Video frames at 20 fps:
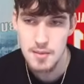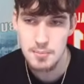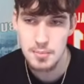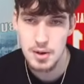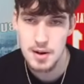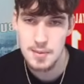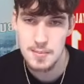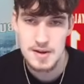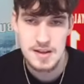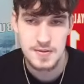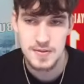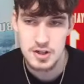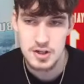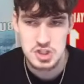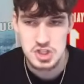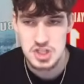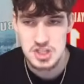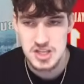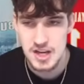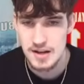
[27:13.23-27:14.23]
But I mean,
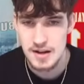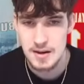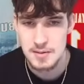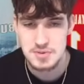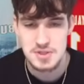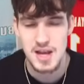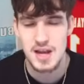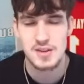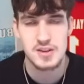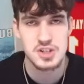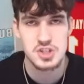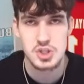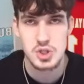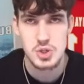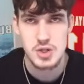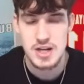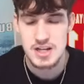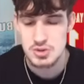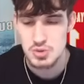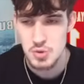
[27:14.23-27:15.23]
there's a ton of upside. This
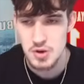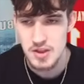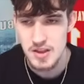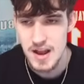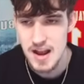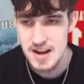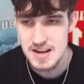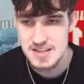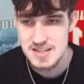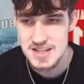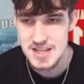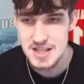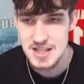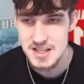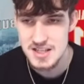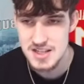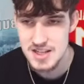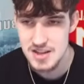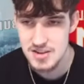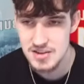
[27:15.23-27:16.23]
dude has one of the highest
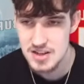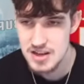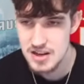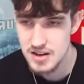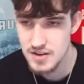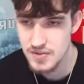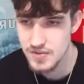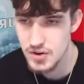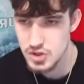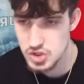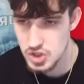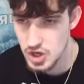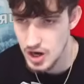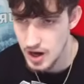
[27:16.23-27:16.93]
ceilings in the NFL